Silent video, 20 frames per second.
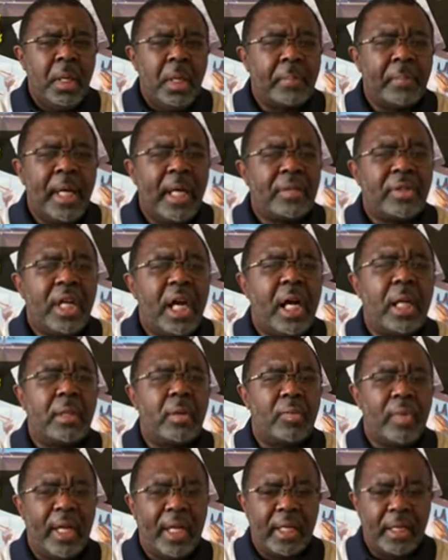I'm not
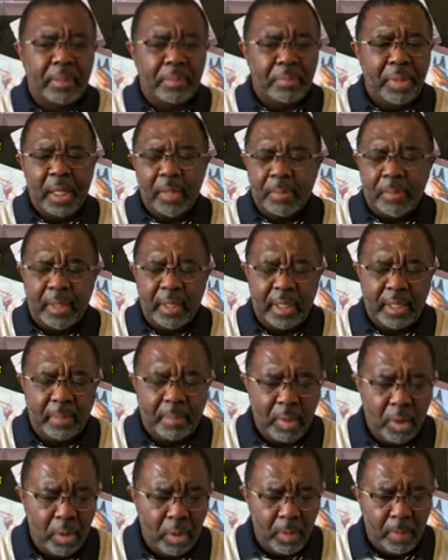tolerating people
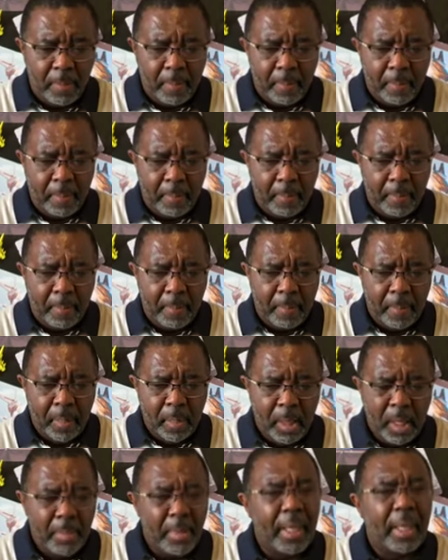anymore,
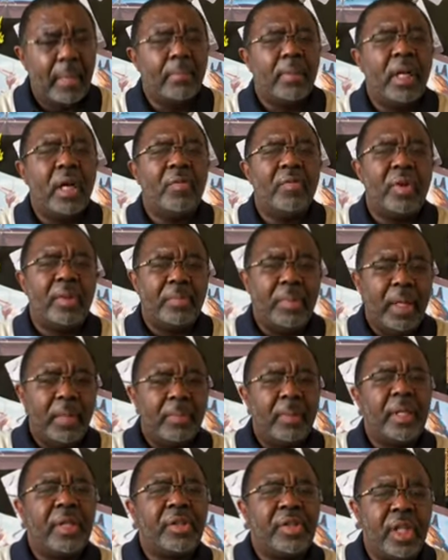but I'm loving
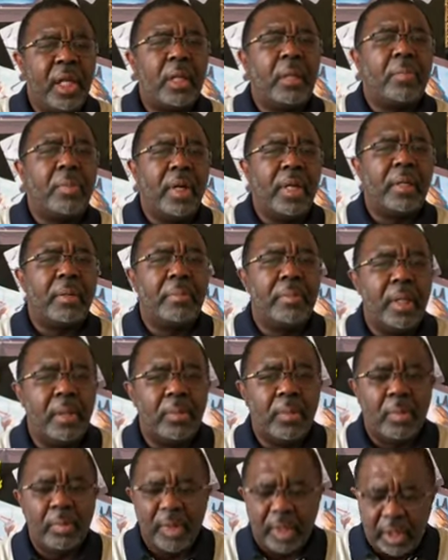people and celebrating
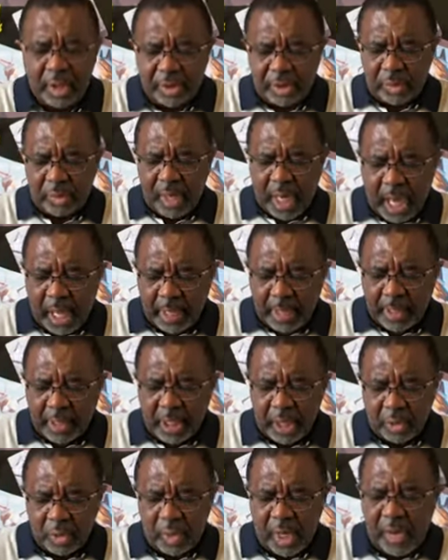people because the
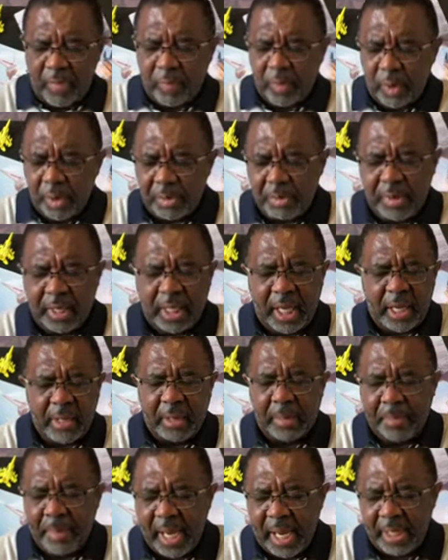reality is when I first
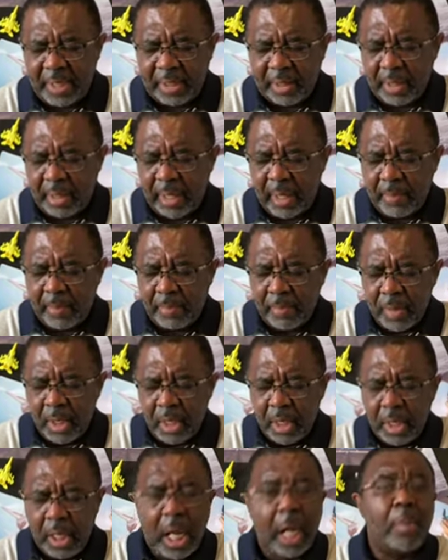became the pastor, I'm,
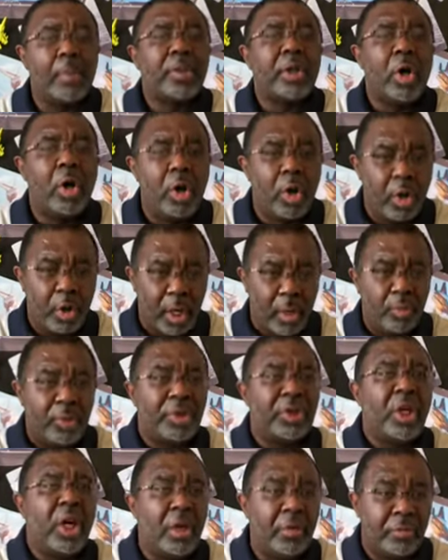I was hard, I
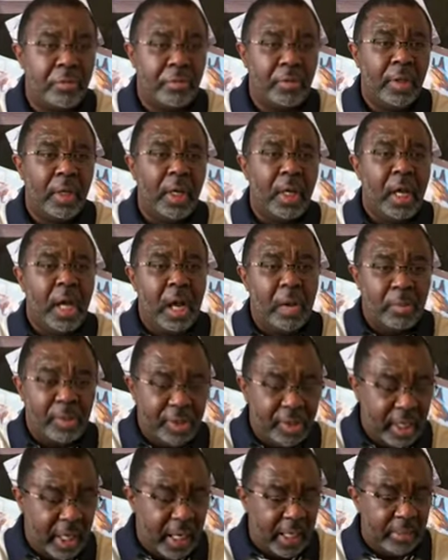was tough. I
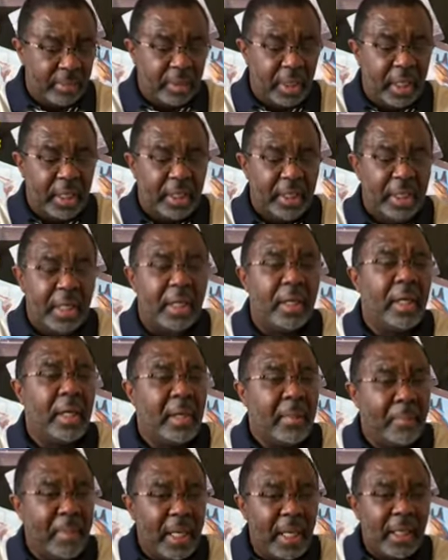was saying things and
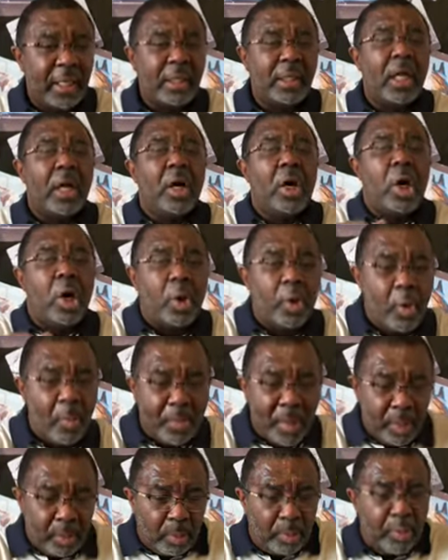being hard
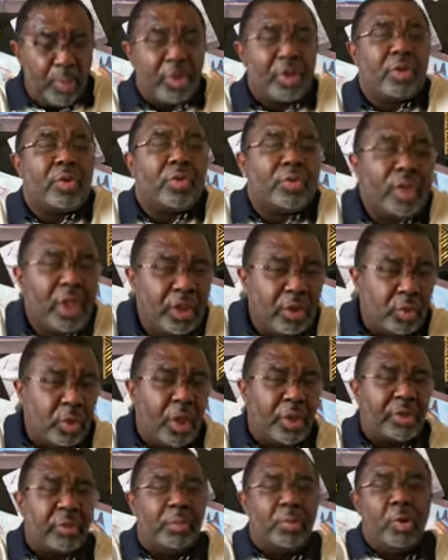on people, preaching on things
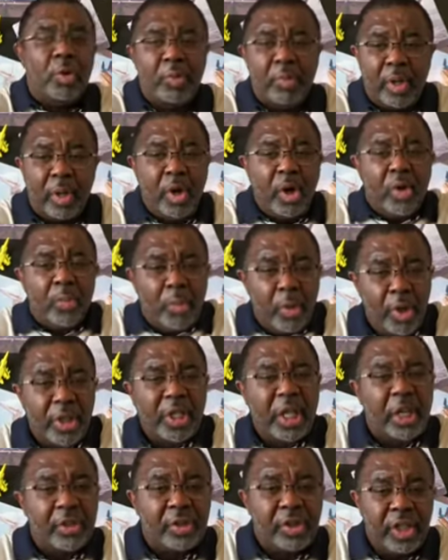across the pulpit,
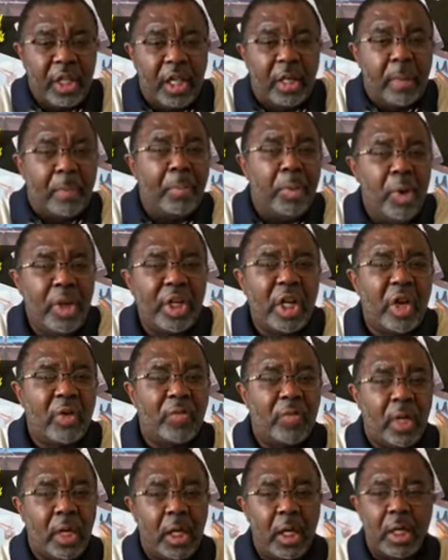pointing out sin and pointing
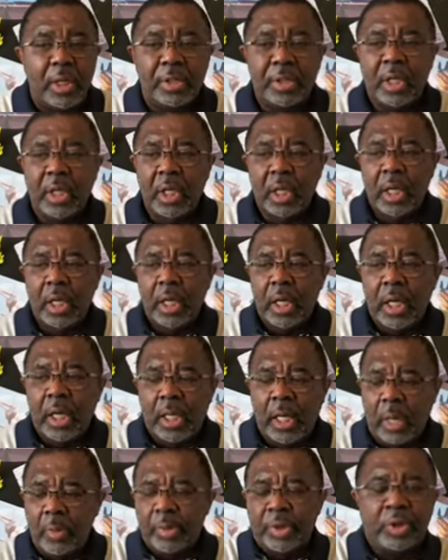out flaws.
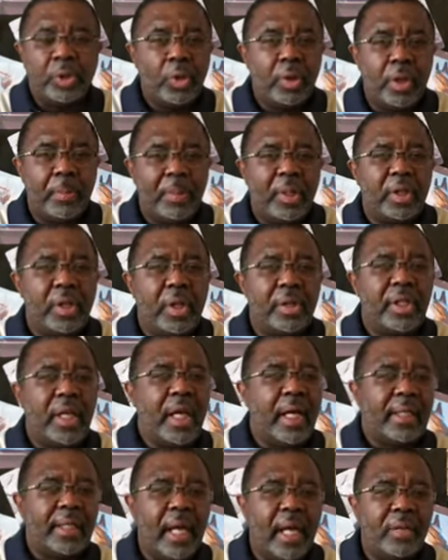And I was doing it because I
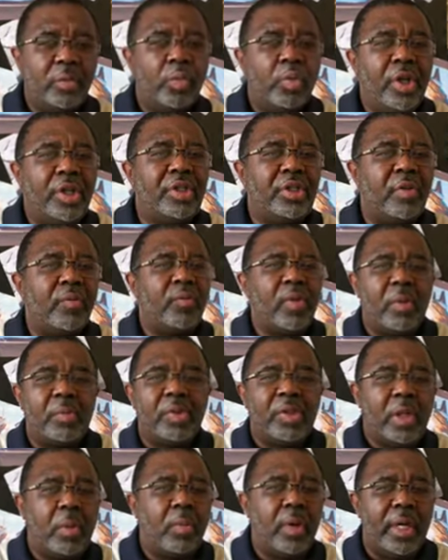had gotten wisdom from
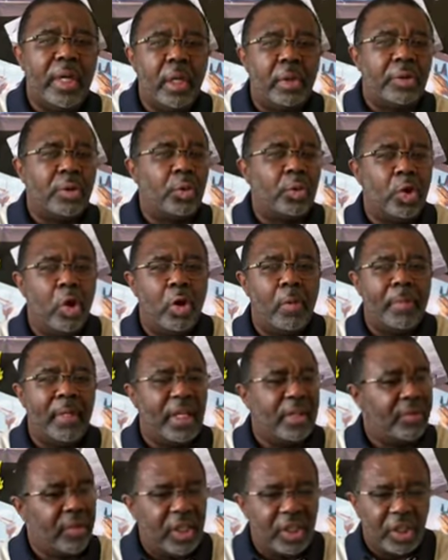someone else who told me
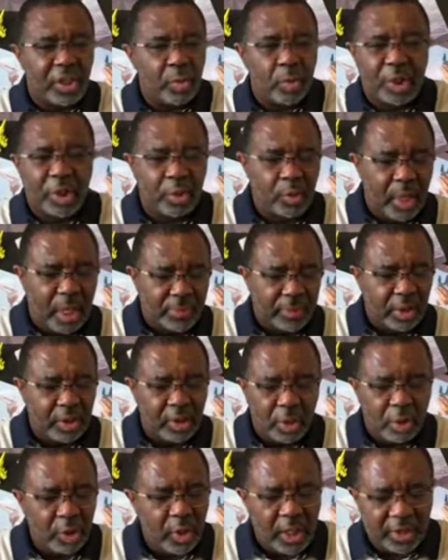that this is what you have to
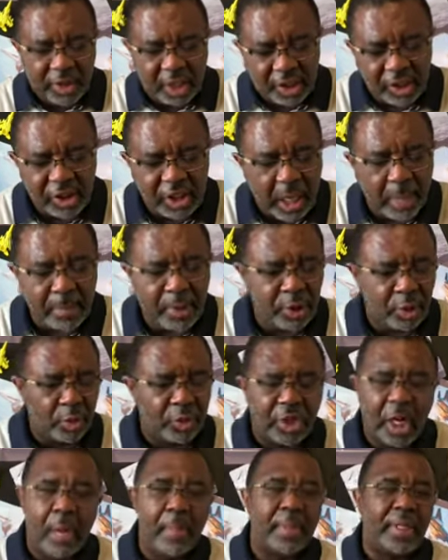do. You have to establish your
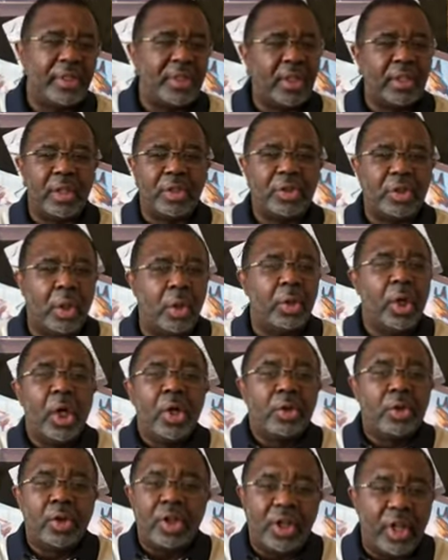dominance in the church
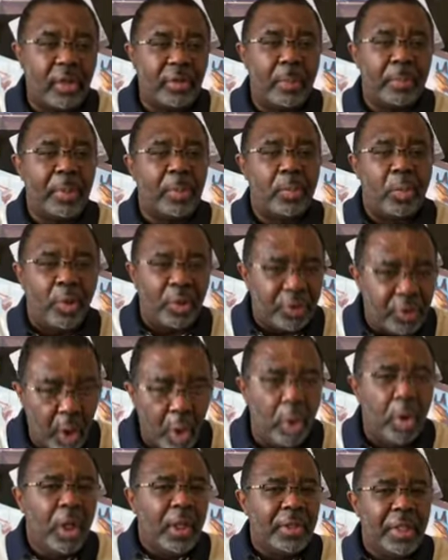so that other people would
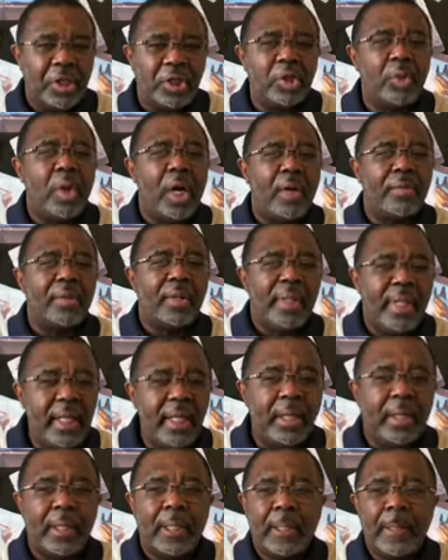know that you are the
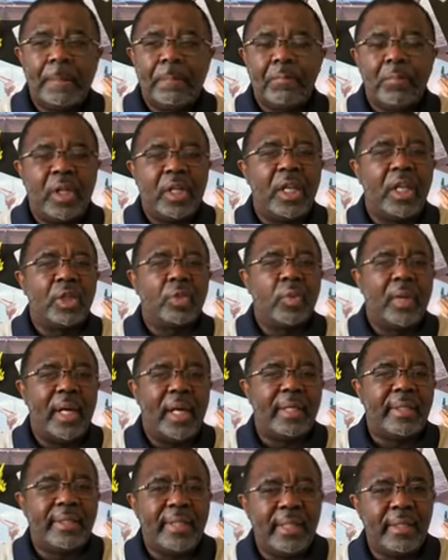leader. And here's what
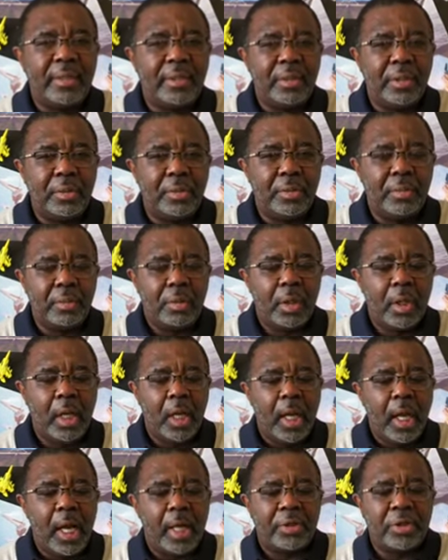I didn't do.
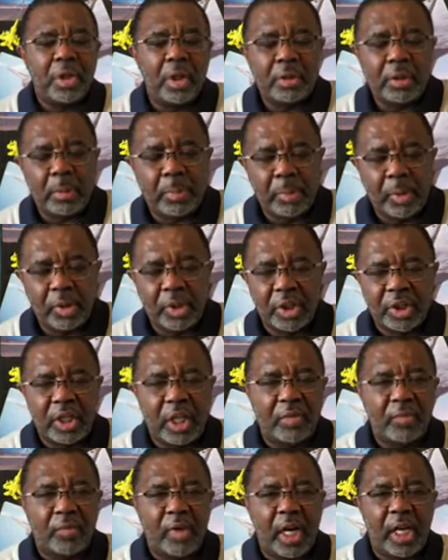I took the person's
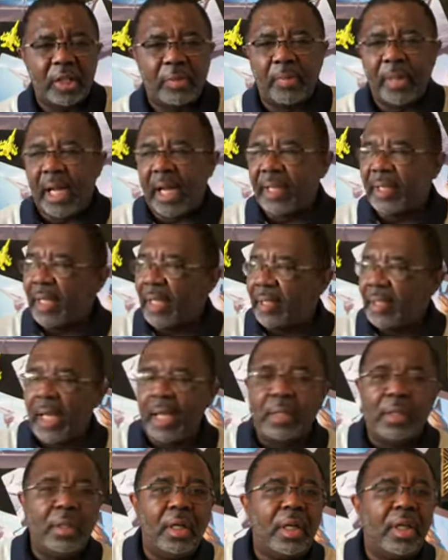advice, but I did
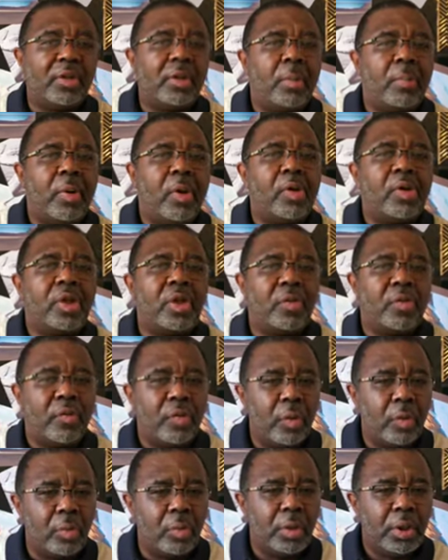not look at the person's
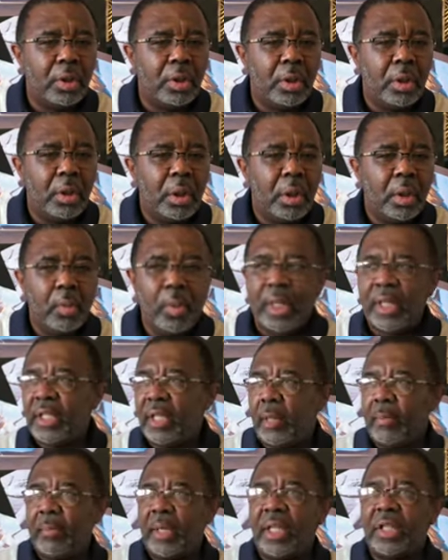fruit. What does
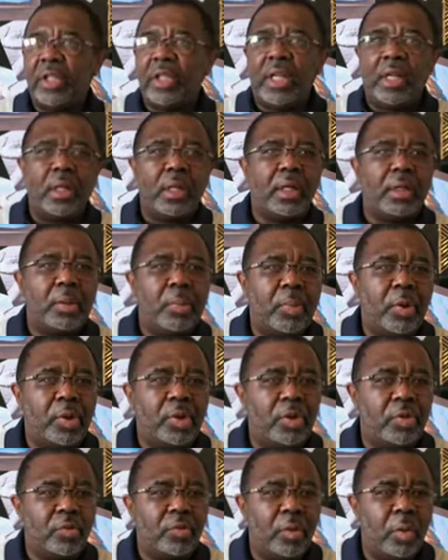that mean you didn't look at the
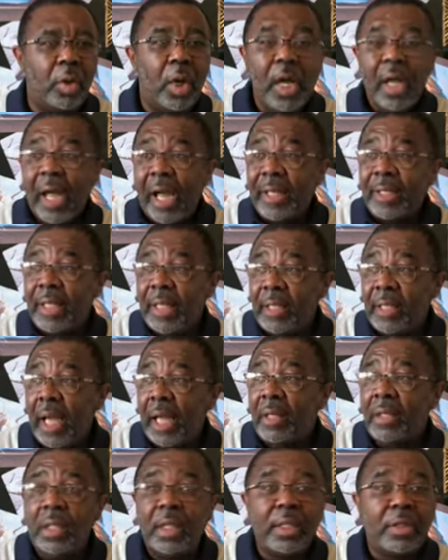person's fruit? I did
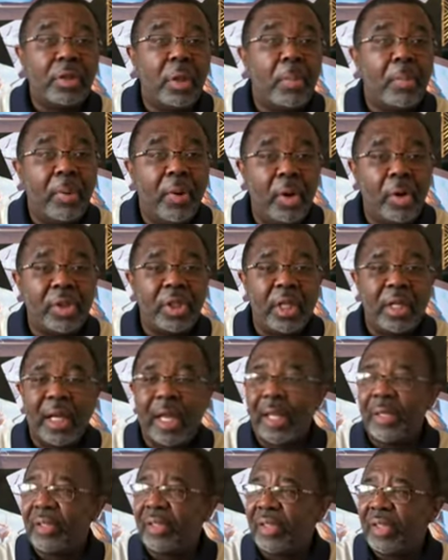not look at the person and